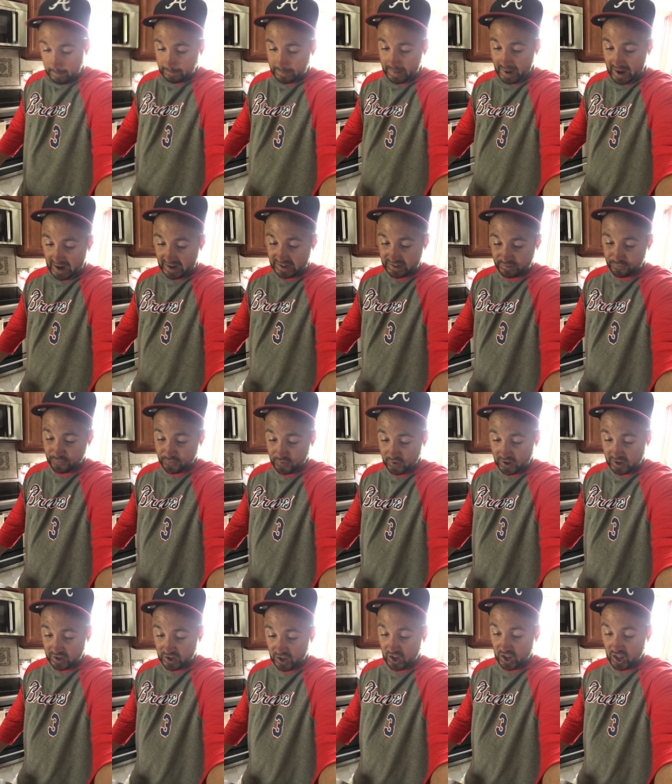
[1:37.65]
by
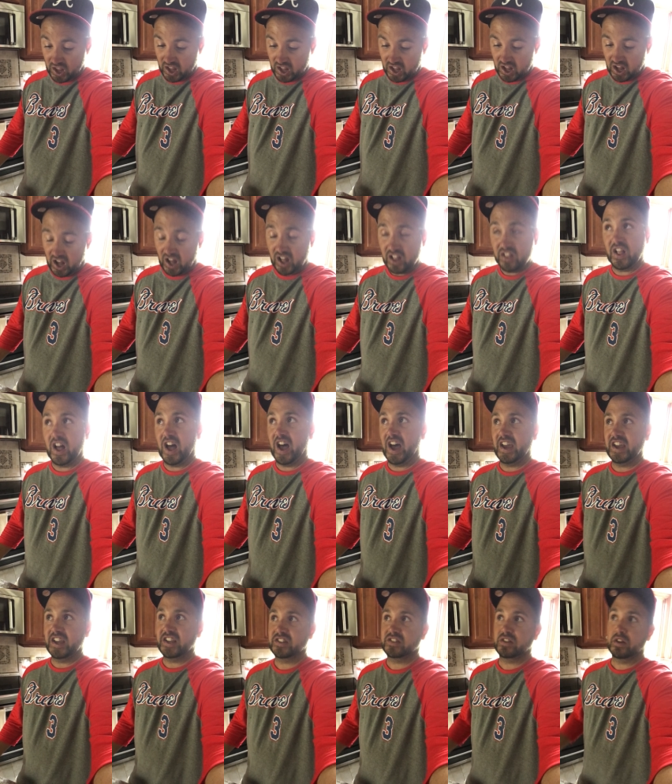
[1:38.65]
defeating
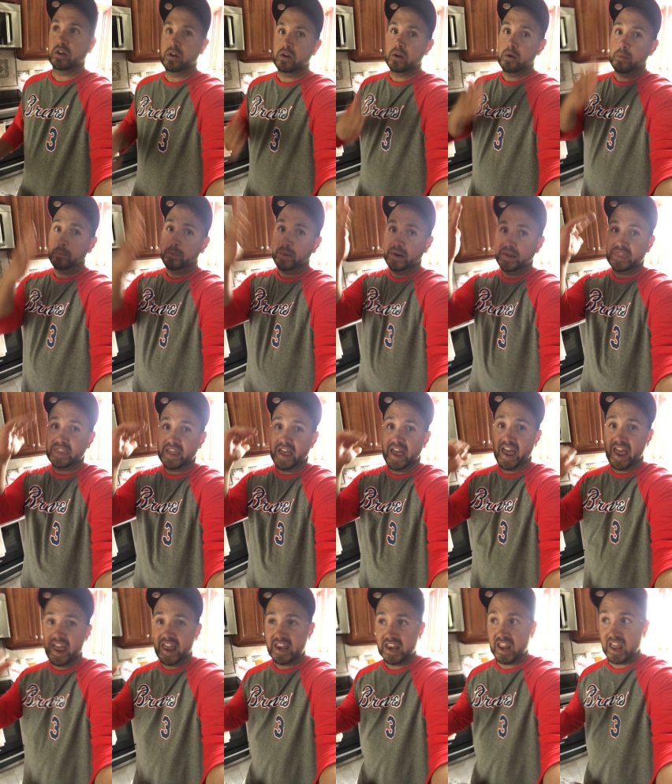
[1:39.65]
Elias, but
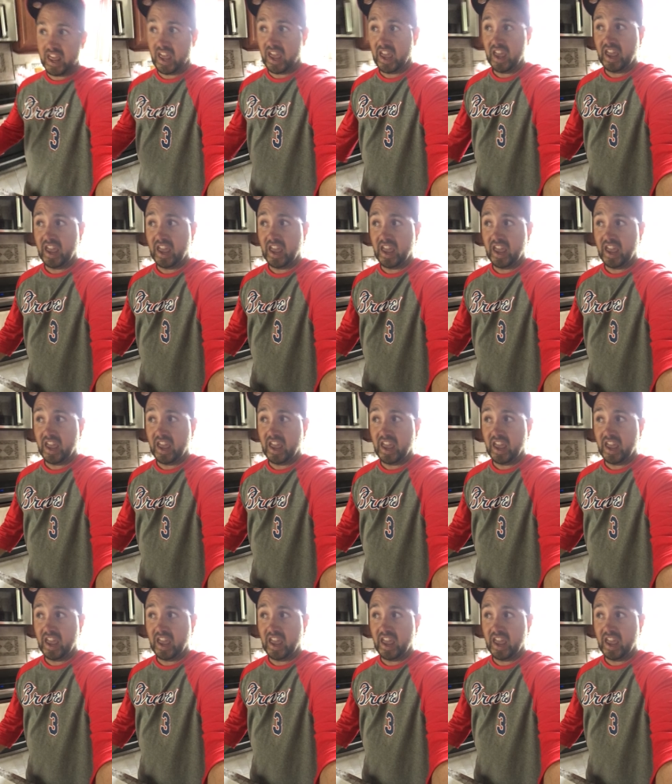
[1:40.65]
then